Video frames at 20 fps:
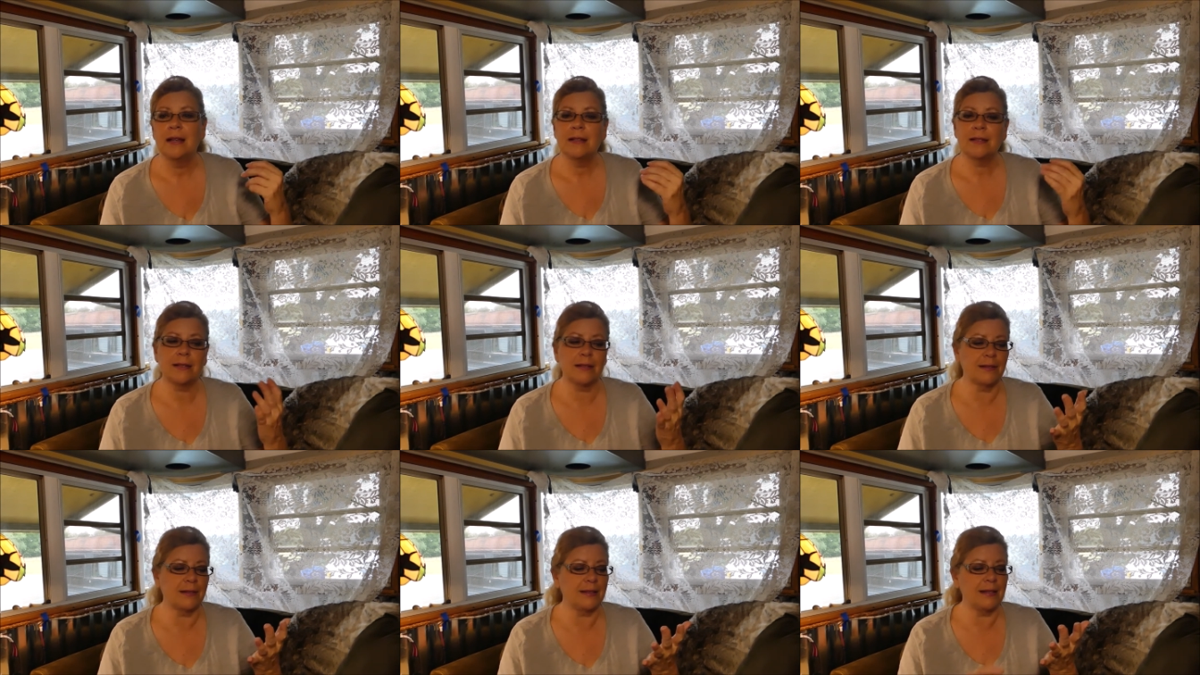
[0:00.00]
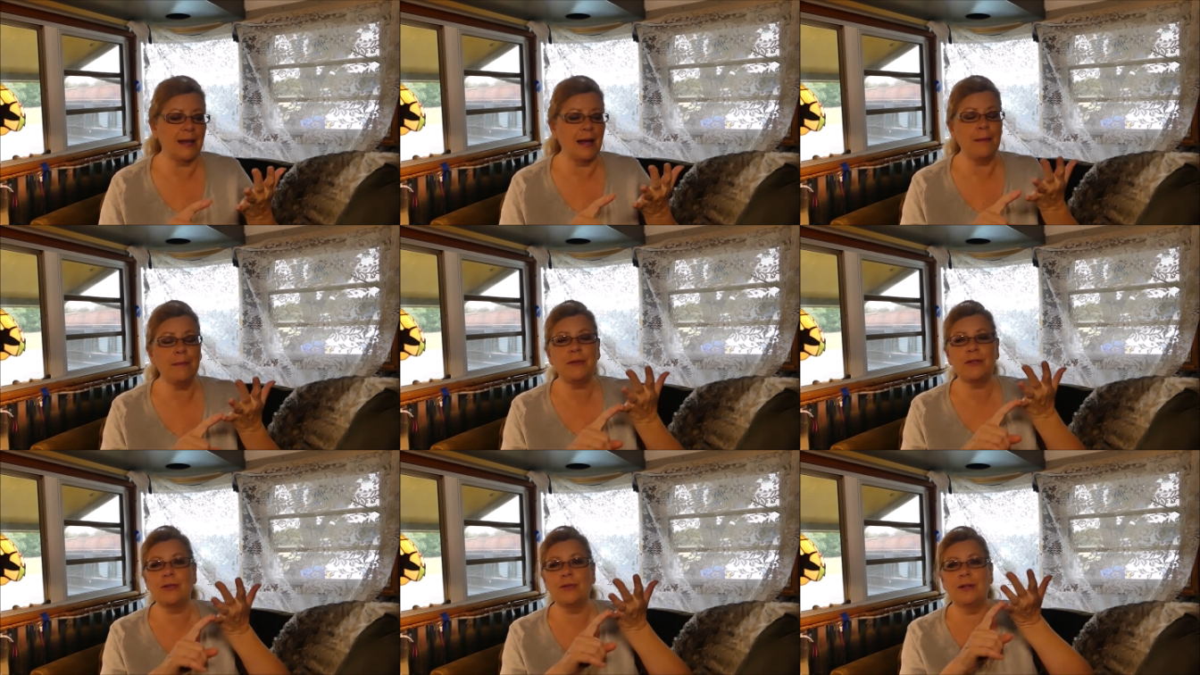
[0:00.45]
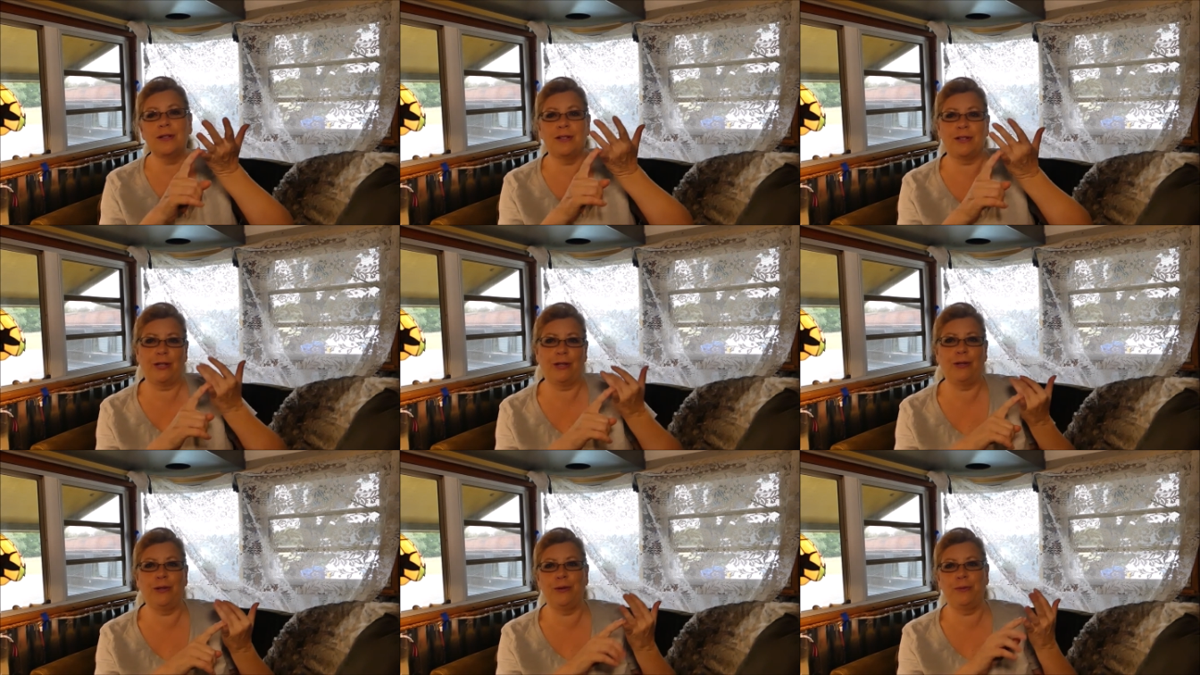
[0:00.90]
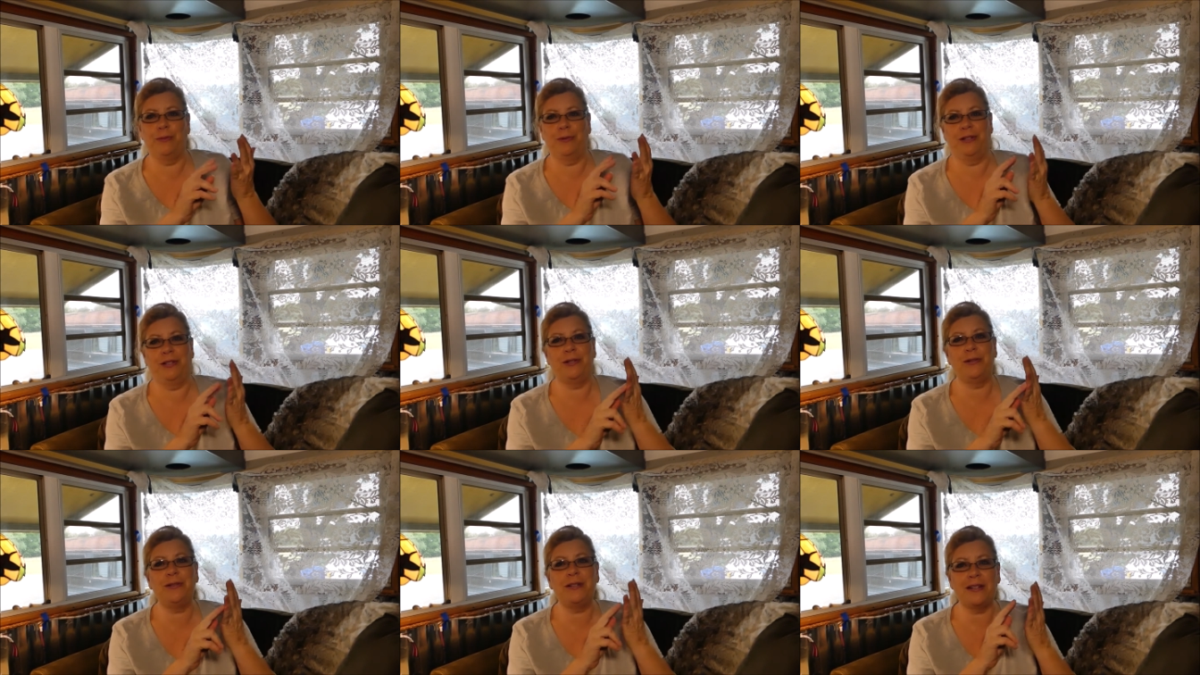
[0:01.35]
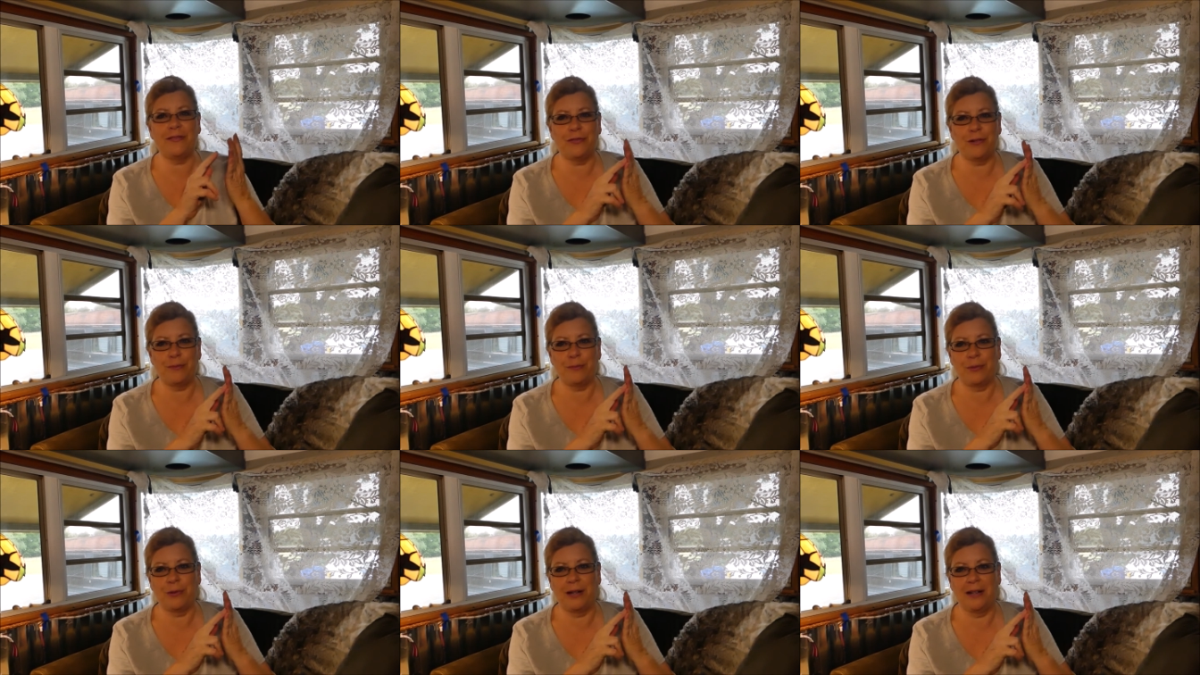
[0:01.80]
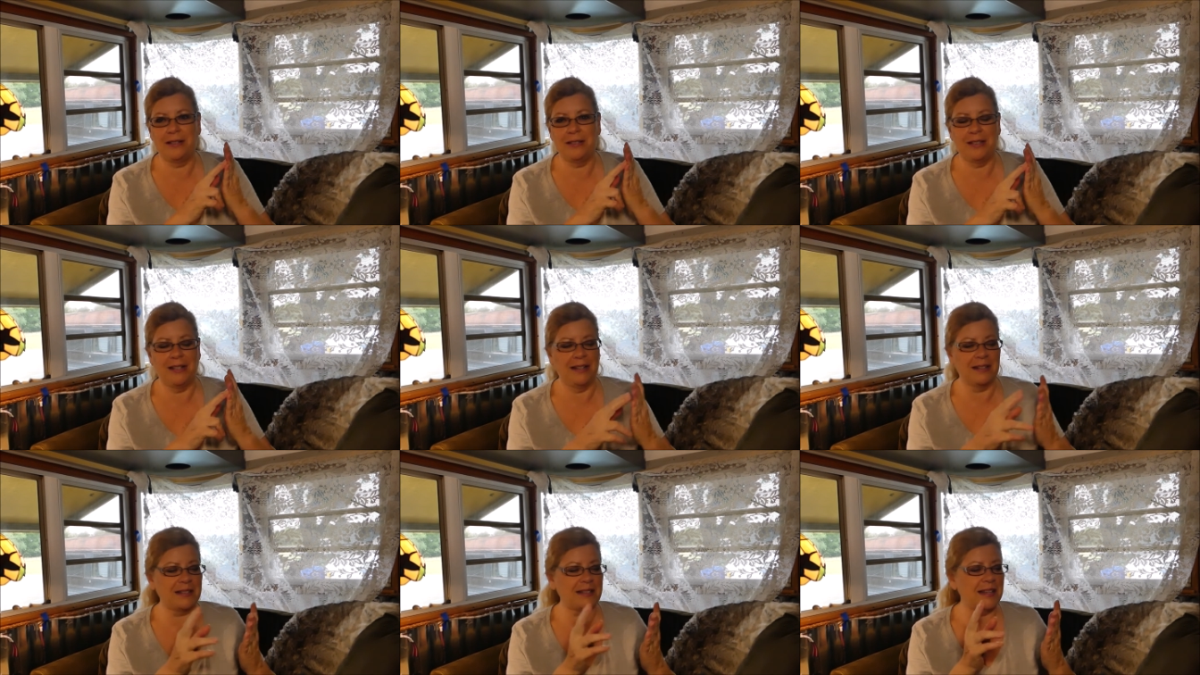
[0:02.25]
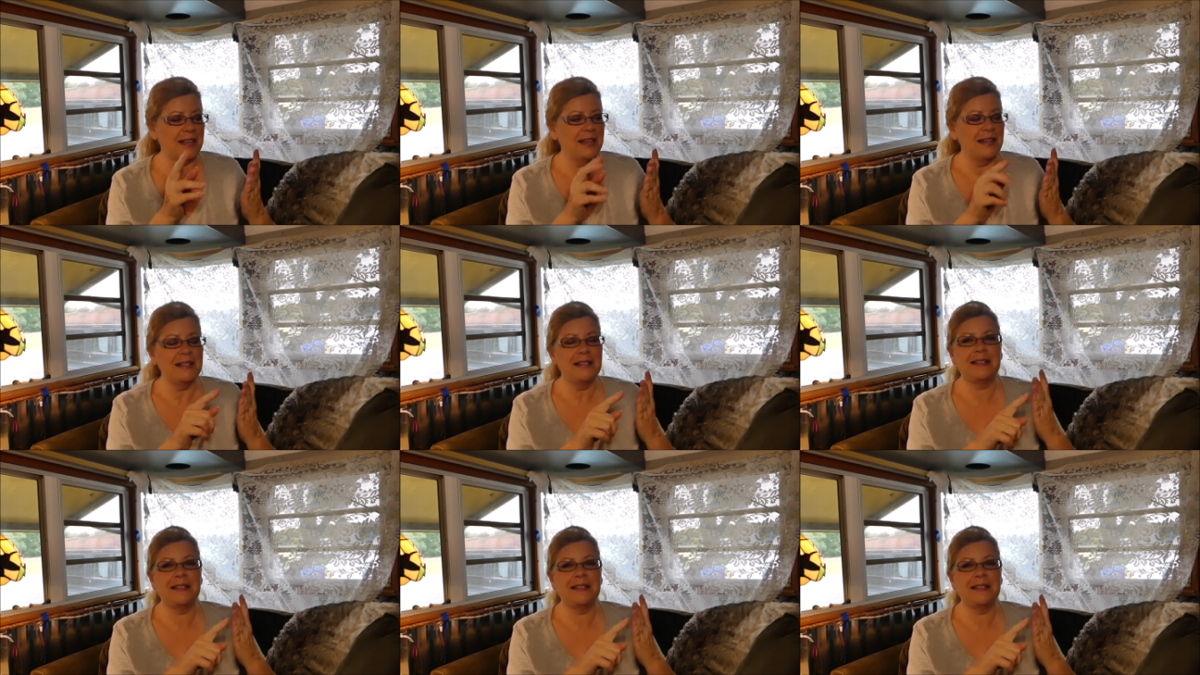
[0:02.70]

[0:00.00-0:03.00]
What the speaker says: So see, I'm doing two different projects,